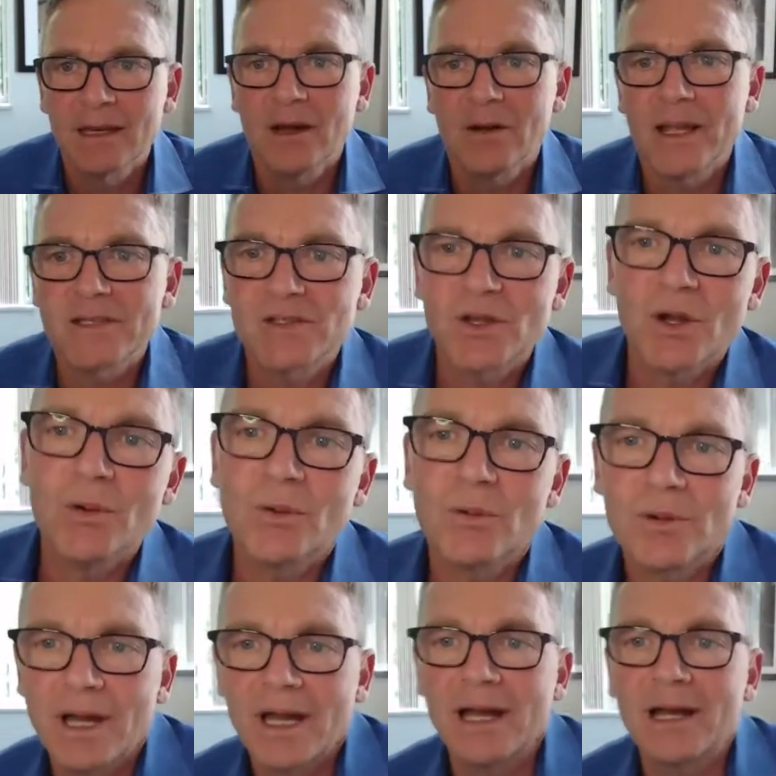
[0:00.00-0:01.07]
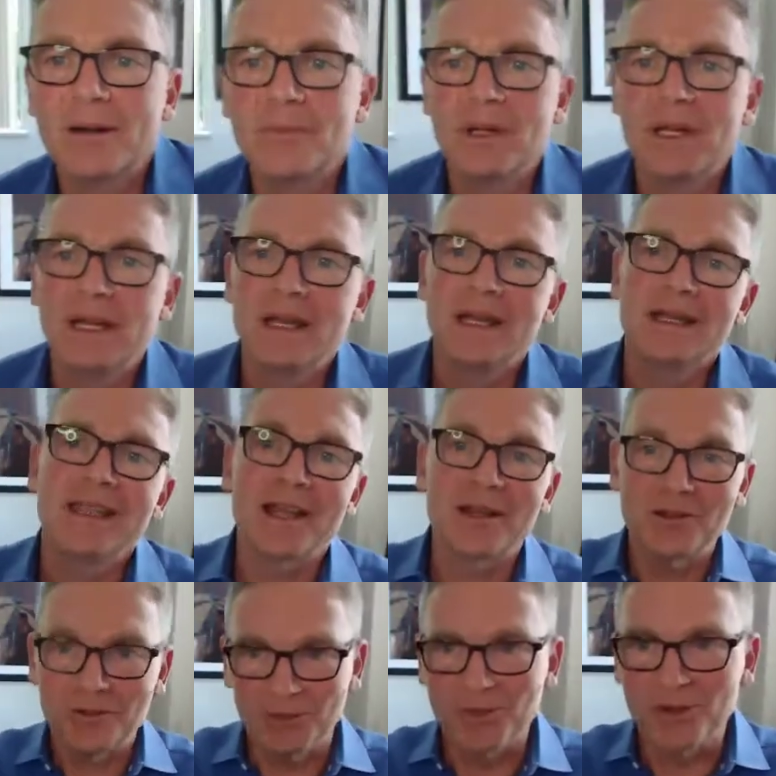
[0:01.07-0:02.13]
Okay, so yeah,
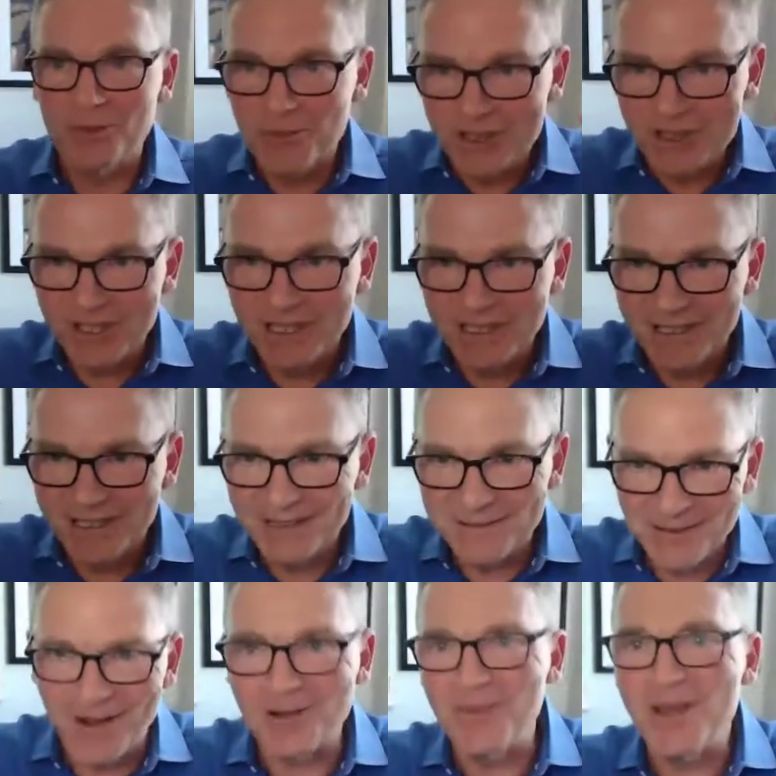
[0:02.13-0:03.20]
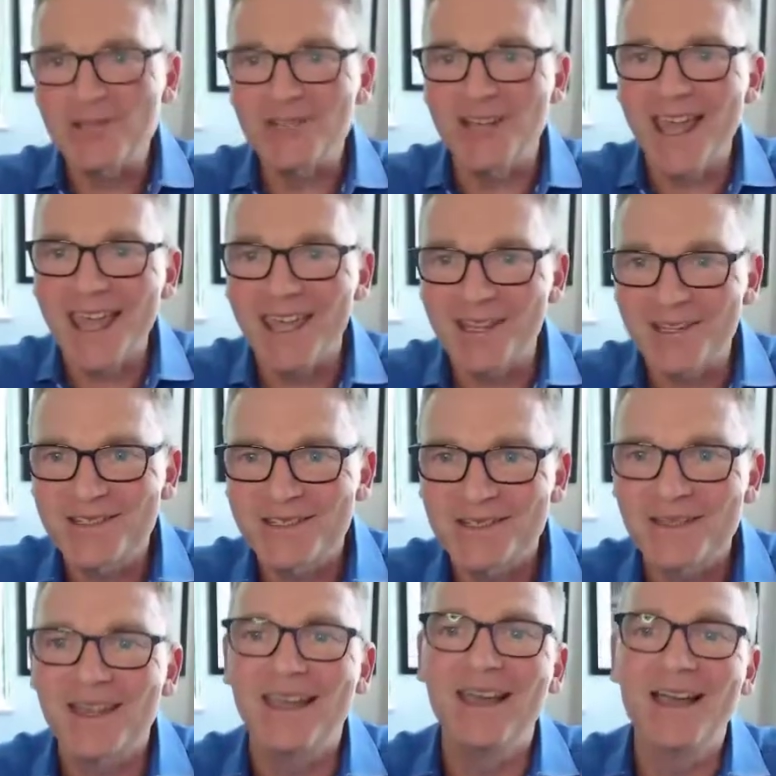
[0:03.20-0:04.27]
we're machine automation
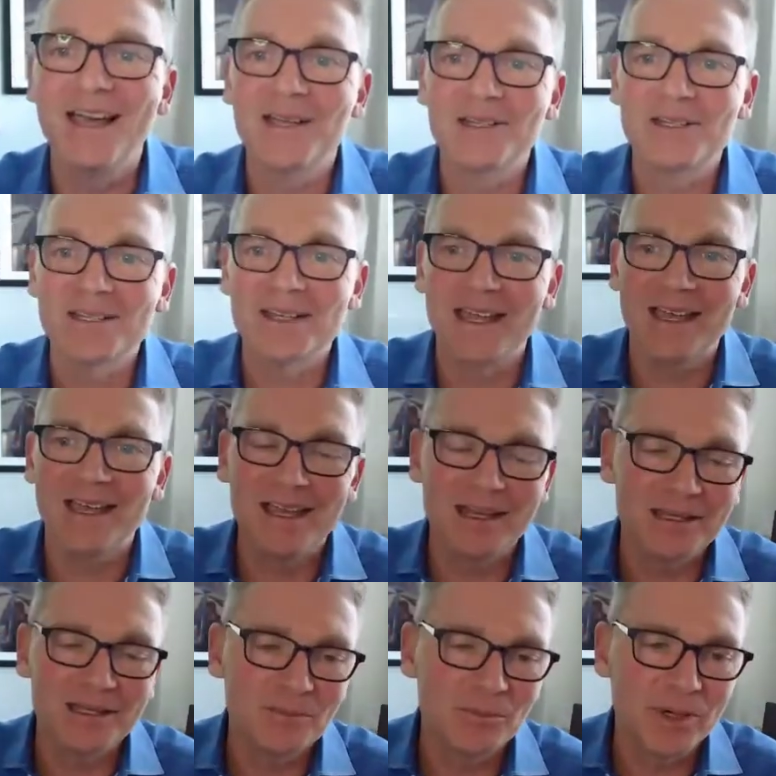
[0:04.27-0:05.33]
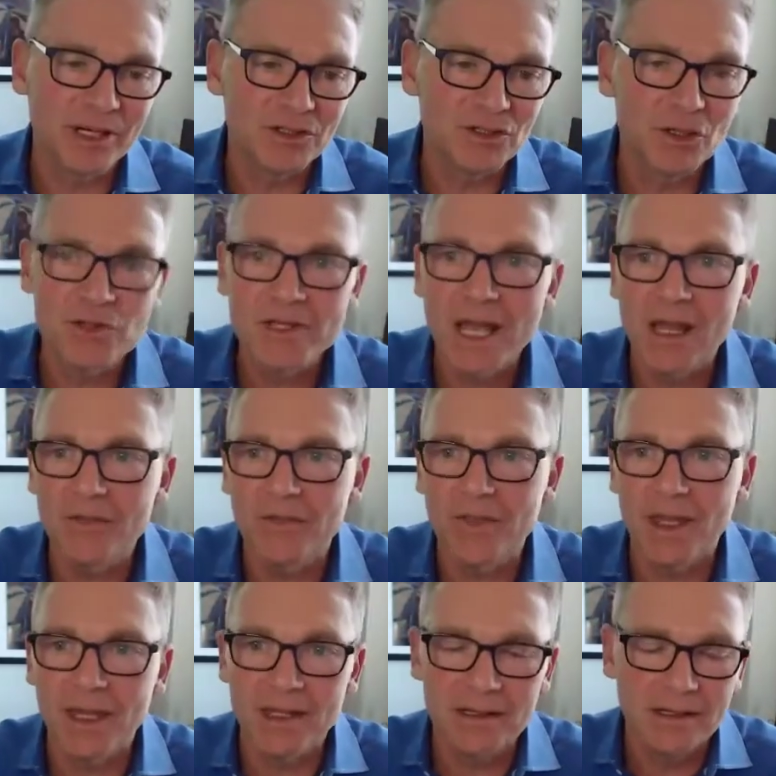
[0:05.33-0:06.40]
heads, but it turns out
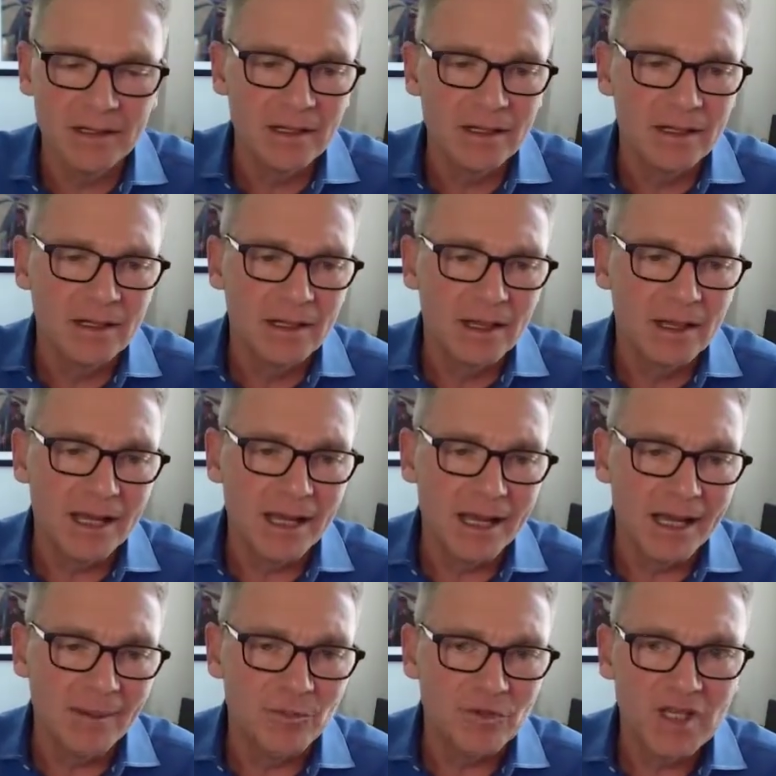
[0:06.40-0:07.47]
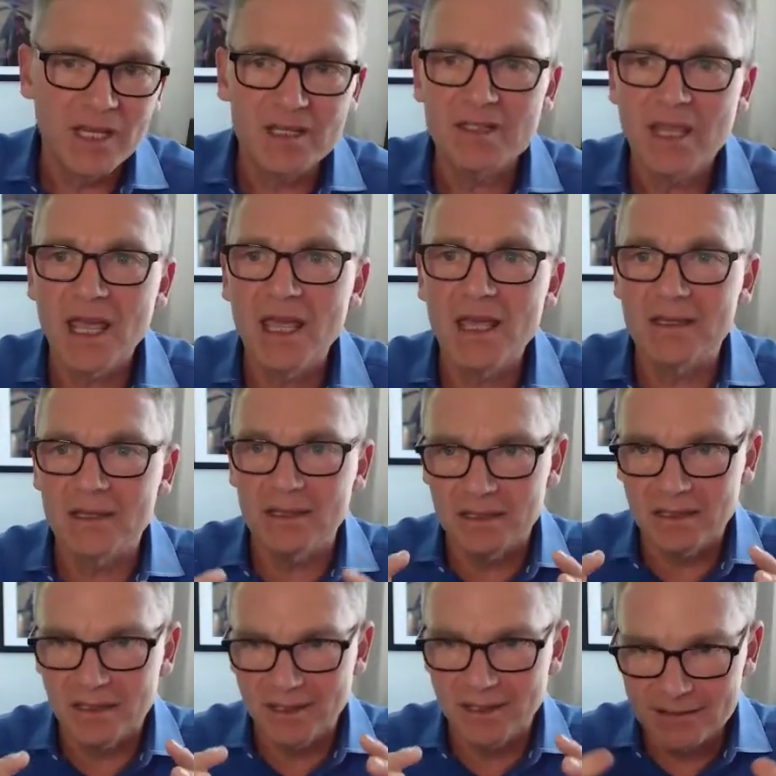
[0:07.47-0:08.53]
that TSN
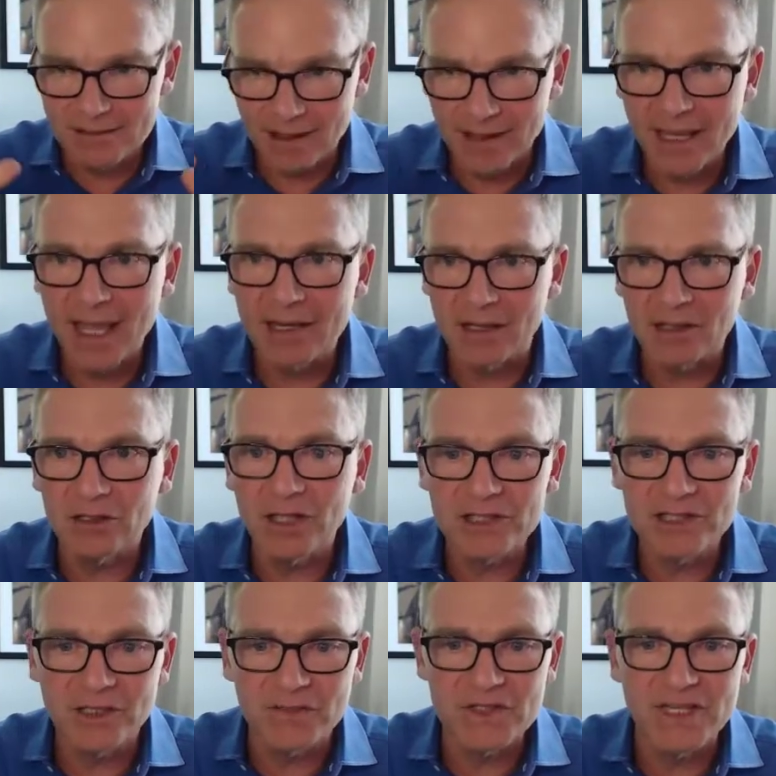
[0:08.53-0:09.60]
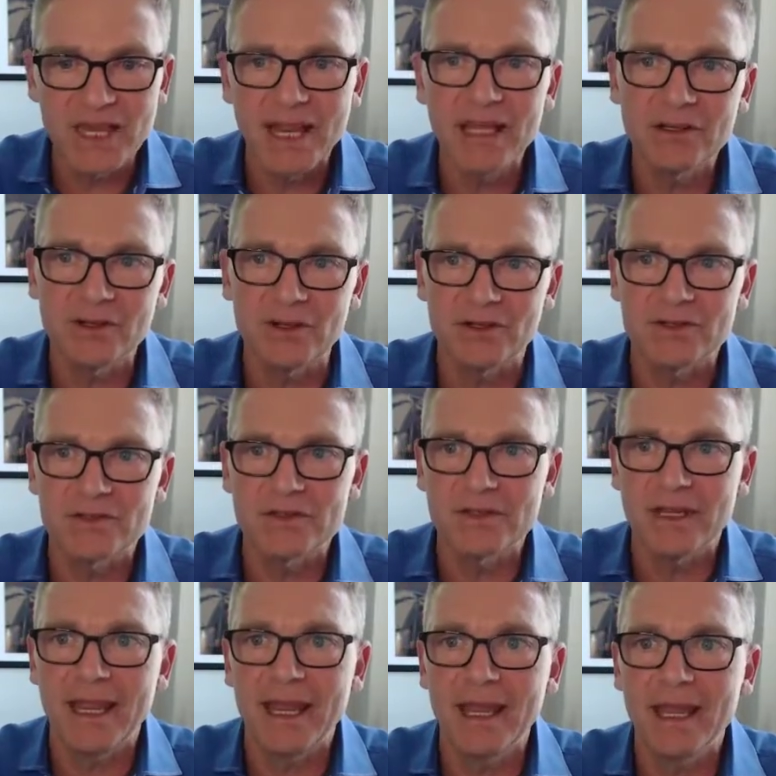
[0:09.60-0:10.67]
is, again, a collection of
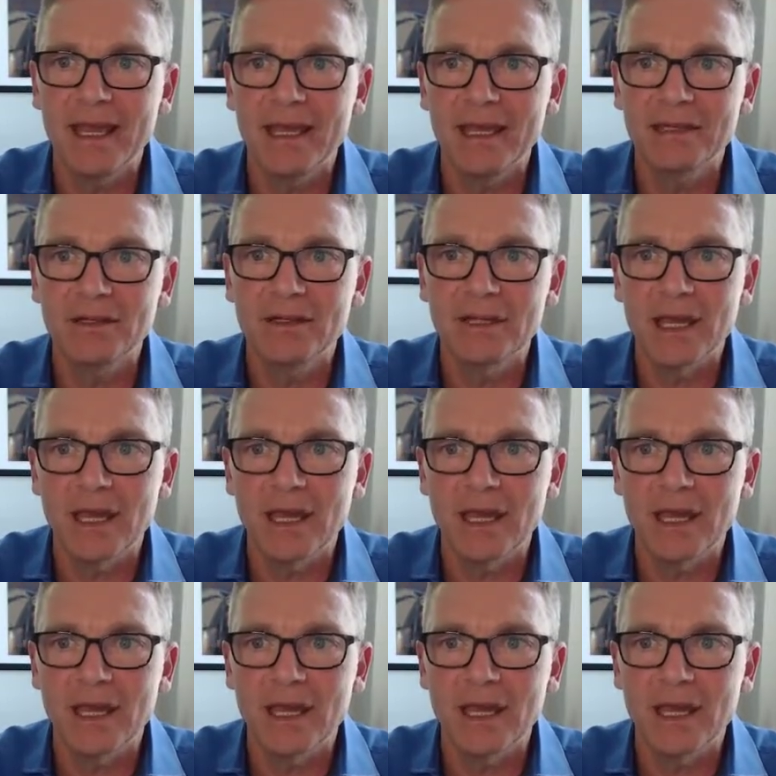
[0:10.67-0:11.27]
standards, and